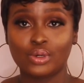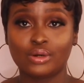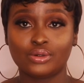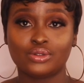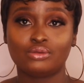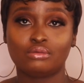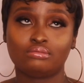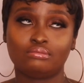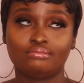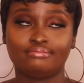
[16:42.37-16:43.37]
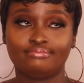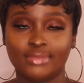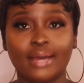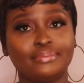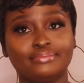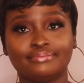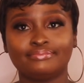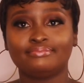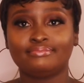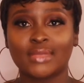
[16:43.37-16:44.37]
I would also, yeah.
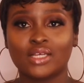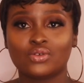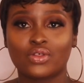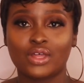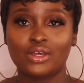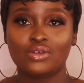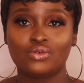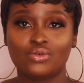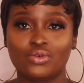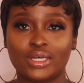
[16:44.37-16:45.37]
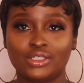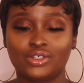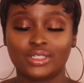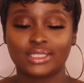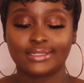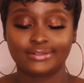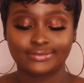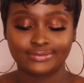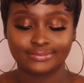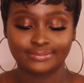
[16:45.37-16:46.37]
So thank you. Enjoy
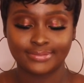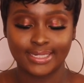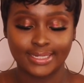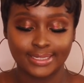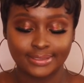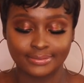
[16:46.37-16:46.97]
yourself. Bye.